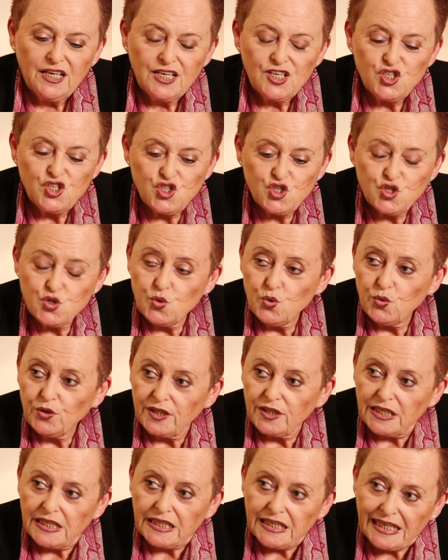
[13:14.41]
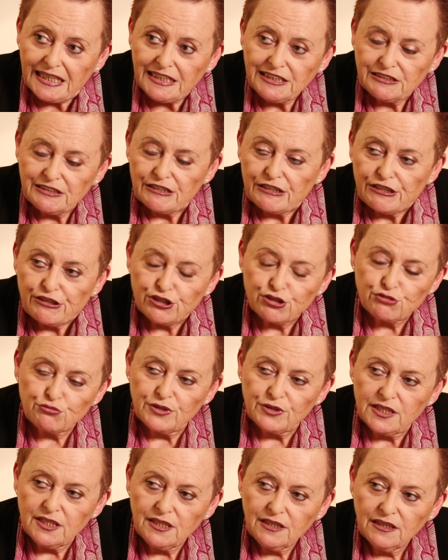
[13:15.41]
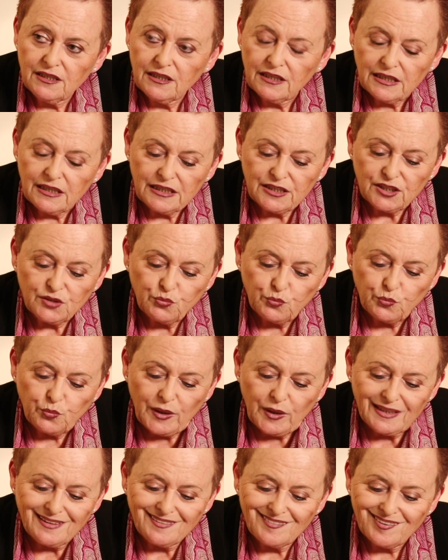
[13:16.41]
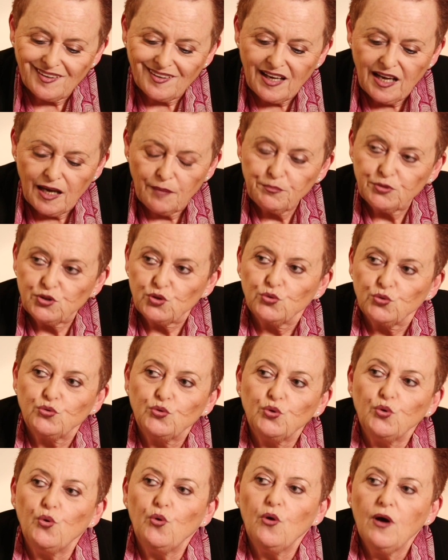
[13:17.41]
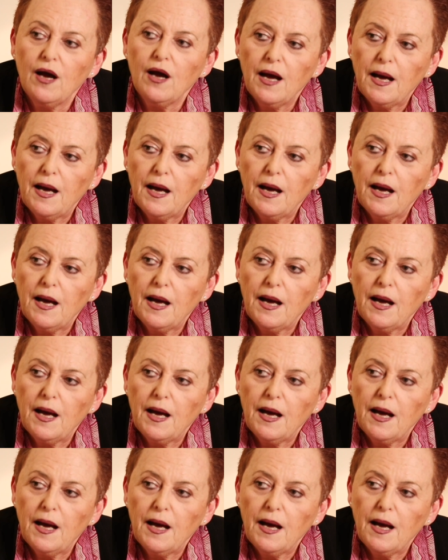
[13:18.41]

Soon, in 93, it went up to 2